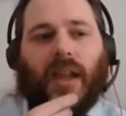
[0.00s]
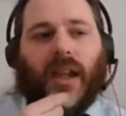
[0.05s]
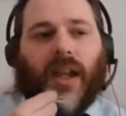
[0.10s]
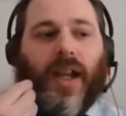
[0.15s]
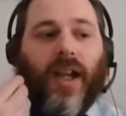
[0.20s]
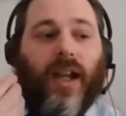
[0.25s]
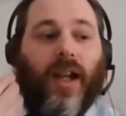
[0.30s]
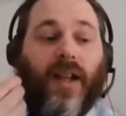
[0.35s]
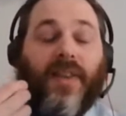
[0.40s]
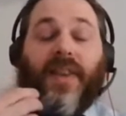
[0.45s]

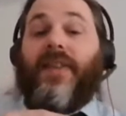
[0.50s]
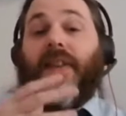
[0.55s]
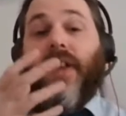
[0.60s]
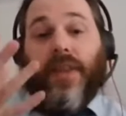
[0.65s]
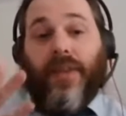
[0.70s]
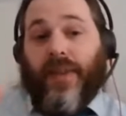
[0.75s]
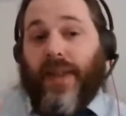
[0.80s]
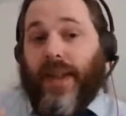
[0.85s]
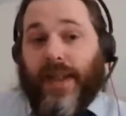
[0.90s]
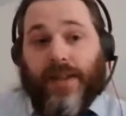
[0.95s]
And then the
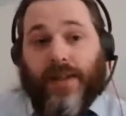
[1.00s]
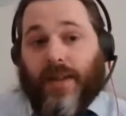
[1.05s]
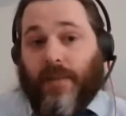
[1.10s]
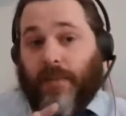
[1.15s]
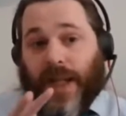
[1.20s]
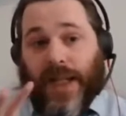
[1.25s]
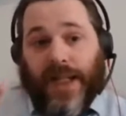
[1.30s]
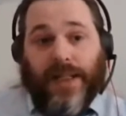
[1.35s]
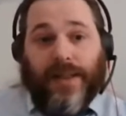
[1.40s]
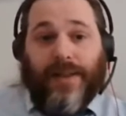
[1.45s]
other thing is to
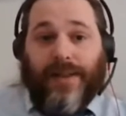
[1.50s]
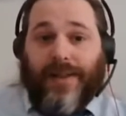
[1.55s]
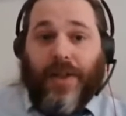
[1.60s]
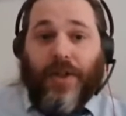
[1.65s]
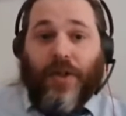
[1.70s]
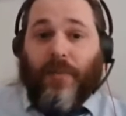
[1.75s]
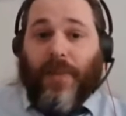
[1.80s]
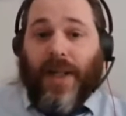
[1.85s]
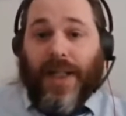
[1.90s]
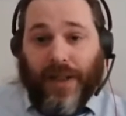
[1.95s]
make
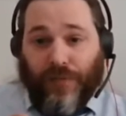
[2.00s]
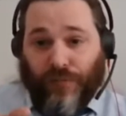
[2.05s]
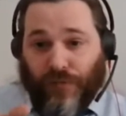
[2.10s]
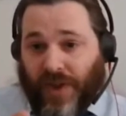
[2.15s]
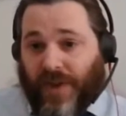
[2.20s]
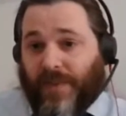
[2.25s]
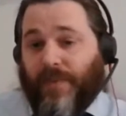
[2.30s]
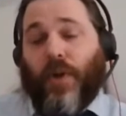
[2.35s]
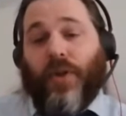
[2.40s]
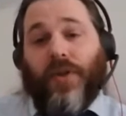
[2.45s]
decision-making
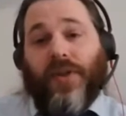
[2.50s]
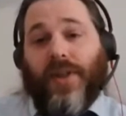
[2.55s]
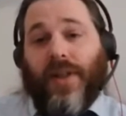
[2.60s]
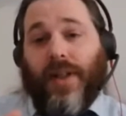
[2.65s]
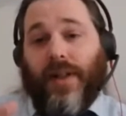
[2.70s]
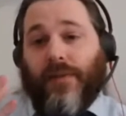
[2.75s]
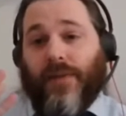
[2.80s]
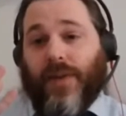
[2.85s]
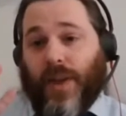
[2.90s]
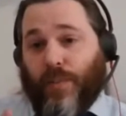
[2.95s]

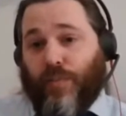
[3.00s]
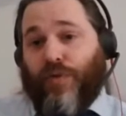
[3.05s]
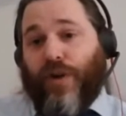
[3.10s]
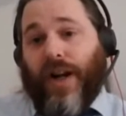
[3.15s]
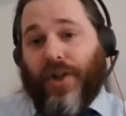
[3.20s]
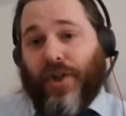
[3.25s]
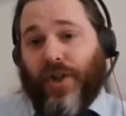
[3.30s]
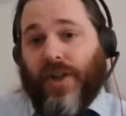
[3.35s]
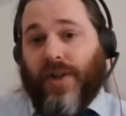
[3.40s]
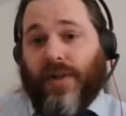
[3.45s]
responsive to the
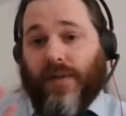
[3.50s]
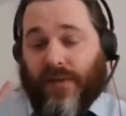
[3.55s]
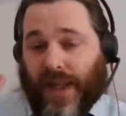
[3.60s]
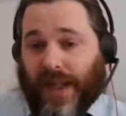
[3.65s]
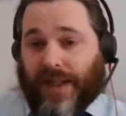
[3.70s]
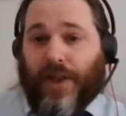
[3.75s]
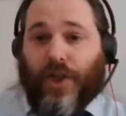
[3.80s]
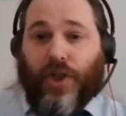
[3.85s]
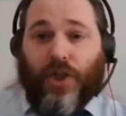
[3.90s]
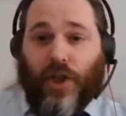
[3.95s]
pressures of
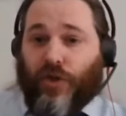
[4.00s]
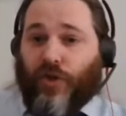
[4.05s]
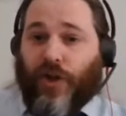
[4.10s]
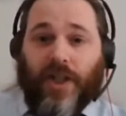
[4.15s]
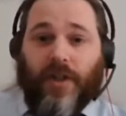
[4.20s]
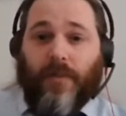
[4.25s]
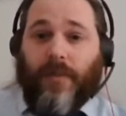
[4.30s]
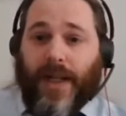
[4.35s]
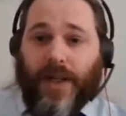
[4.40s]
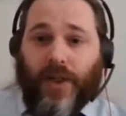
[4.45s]
that digital
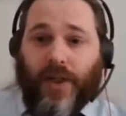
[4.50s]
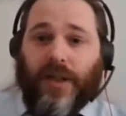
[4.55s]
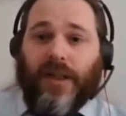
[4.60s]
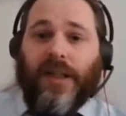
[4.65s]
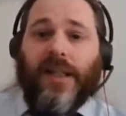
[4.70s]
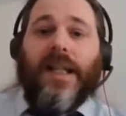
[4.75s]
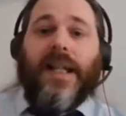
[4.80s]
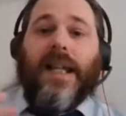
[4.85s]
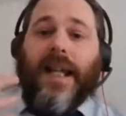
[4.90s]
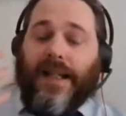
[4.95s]
transformation.
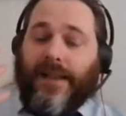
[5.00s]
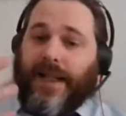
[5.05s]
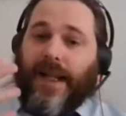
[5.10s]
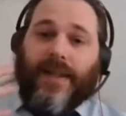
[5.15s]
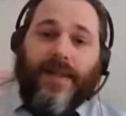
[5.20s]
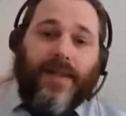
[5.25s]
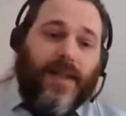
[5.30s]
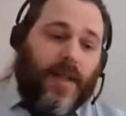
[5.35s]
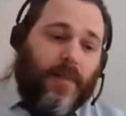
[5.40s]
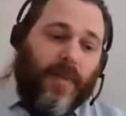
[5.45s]
It
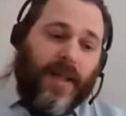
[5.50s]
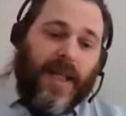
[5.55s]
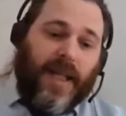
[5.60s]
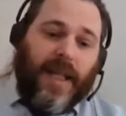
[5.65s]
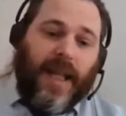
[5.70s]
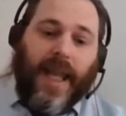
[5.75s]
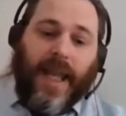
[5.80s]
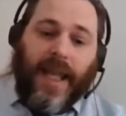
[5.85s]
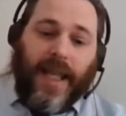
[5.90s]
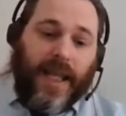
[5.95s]
tends to
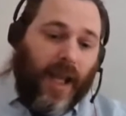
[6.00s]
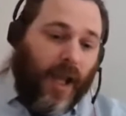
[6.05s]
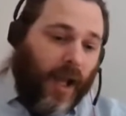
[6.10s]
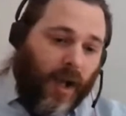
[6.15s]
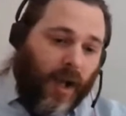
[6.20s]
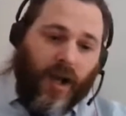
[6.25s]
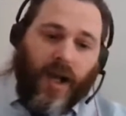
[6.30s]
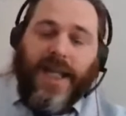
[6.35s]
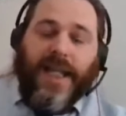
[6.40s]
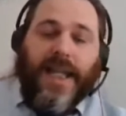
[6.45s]
be a
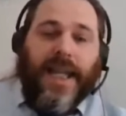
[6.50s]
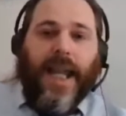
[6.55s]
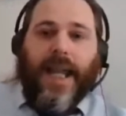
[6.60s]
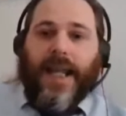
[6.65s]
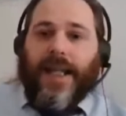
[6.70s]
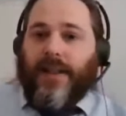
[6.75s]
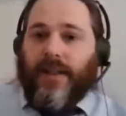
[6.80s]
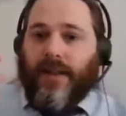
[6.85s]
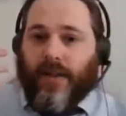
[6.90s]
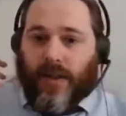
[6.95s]
high
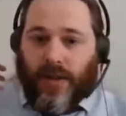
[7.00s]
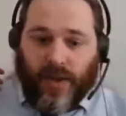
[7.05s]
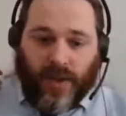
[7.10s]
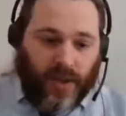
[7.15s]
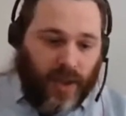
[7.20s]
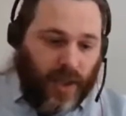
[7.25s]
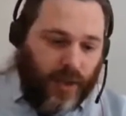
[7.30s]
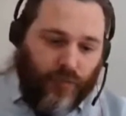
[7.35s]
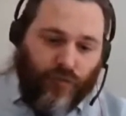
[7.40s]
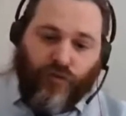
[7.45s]
cadence,
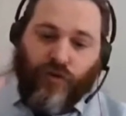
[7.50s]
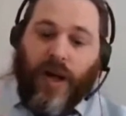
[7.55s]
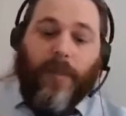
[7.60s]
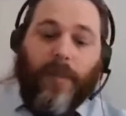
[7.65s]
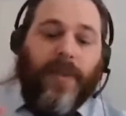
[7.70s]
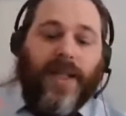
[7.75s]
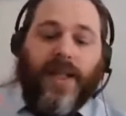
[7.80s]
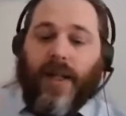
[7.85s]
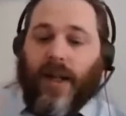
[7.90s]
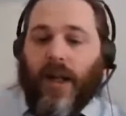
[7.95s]
kind of
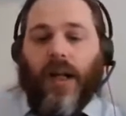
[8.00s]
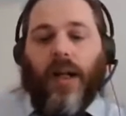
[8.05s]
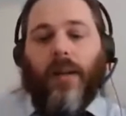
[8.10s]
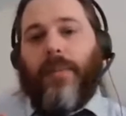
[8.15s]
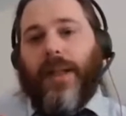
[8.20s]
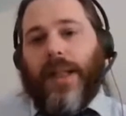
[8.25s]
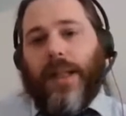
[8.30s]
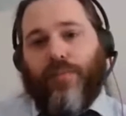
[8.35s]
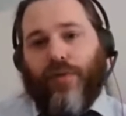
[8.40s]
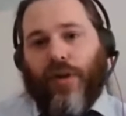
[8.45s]
rapid
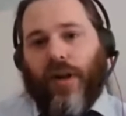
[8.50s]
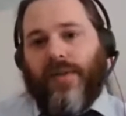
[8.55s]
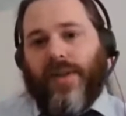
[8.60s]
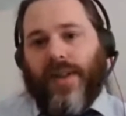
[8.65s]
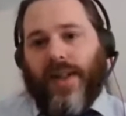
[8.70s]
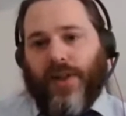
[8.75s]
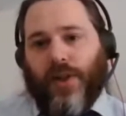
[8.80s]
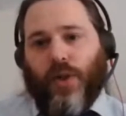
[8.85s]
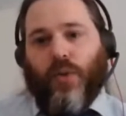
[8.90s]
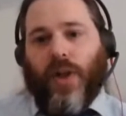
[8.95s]
heartbeat
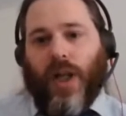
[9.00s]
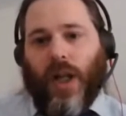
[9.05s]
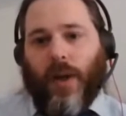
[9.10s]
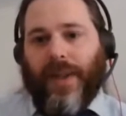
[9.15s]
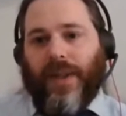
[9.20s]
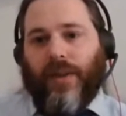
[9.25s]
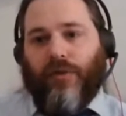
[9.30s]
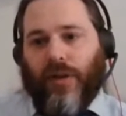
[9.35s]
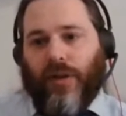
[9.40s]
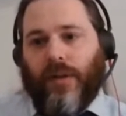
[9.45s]
process that you're
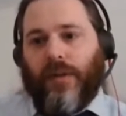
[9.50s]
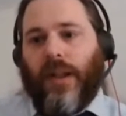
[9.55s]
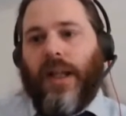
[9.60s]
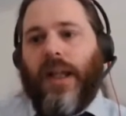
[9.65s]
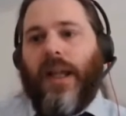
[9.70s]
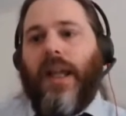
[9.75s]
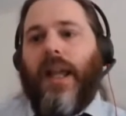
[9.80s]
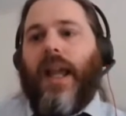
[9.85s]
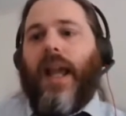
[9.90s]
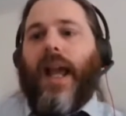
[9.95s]
going through.
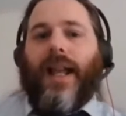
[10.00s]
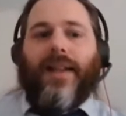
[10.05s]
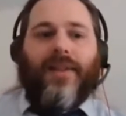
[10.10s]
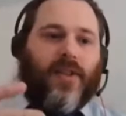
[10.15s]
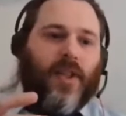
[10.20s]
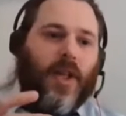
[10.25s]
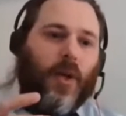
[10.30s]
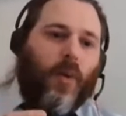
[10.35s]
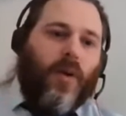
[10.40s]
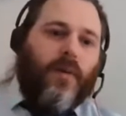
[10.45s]
And
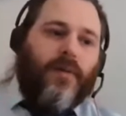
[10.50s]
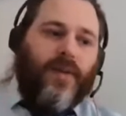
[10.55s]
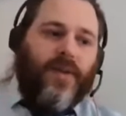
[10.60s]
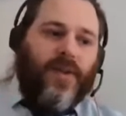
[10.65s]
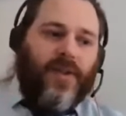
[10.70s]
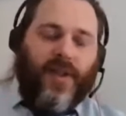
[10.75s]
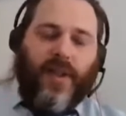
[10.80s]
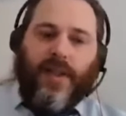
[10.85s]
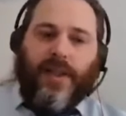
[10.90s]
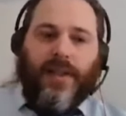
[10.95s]
so often,
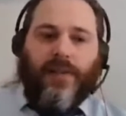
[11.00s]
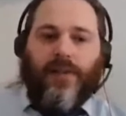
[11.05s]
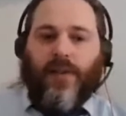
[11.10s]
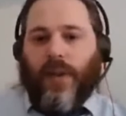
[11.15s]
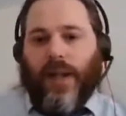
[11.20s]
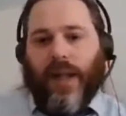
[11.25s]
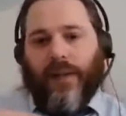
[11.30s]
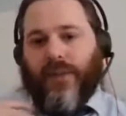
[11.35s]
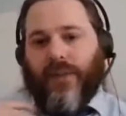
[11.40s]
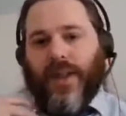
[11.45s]
certainly if you
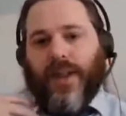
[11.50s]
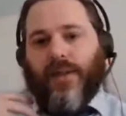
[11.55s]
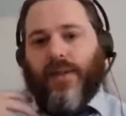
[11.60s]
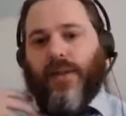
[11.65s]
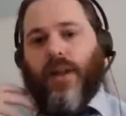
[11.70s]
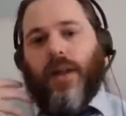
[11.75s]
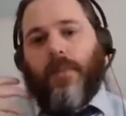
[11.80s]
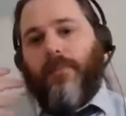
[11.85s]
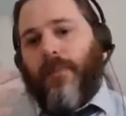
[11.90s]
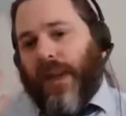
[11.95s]
have things
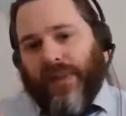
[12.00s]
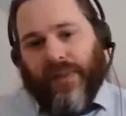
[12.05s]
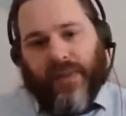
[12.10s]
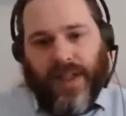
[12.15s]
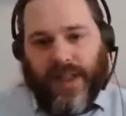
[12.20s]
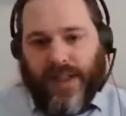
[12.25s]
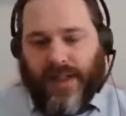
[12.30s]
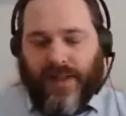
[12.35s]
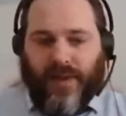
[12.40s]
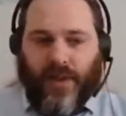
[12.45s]
like
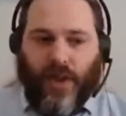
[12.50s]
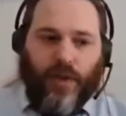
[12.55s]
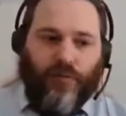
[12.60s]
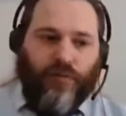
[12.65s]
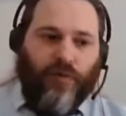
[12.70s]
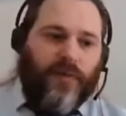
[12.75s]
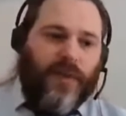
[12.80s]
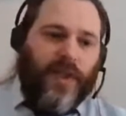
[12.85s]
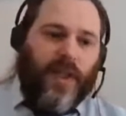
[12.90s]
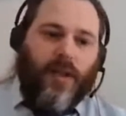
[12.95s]
monthly design
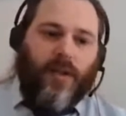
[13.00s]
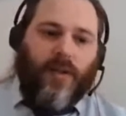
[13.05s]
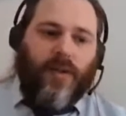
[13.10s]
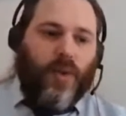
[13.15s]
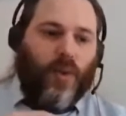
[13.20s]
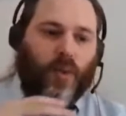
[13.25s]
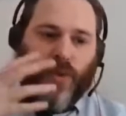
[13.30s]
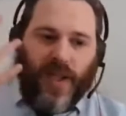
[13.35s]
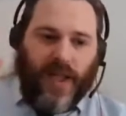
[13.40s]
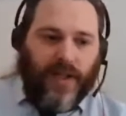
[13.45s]
reviews
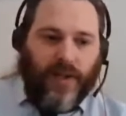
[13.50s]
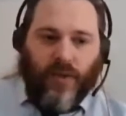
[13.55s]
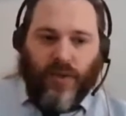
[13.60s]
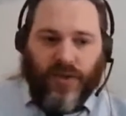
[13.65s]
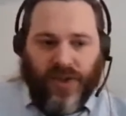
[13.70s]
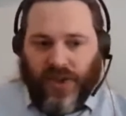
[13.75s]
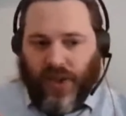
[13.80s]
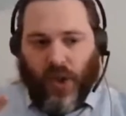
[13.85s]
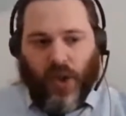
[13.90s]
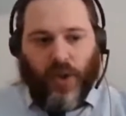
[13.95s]
or technical
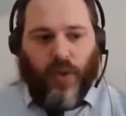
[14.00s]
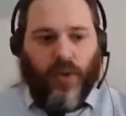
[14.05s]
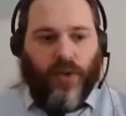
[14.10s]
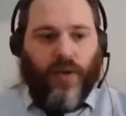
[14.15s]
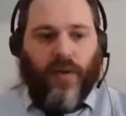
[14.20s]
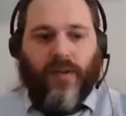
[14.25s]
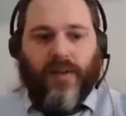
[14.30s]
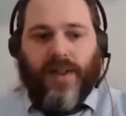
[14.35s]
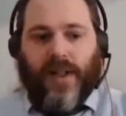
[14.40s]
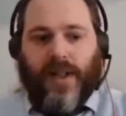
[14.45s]
design
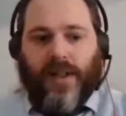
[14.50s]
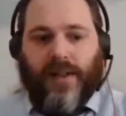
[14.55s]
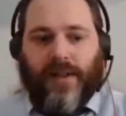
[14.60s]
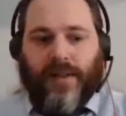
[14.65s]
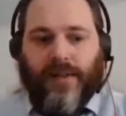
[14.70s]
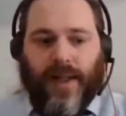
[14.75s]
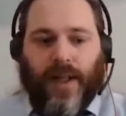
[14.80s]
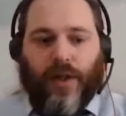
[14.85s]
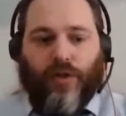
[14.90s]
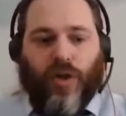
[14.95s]
authorities,
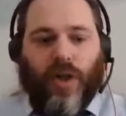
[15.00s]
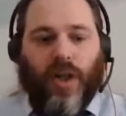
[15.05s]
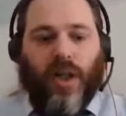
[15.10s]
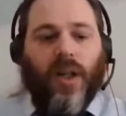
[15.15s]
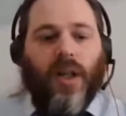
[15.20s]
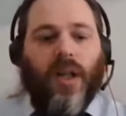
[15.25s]
etc.,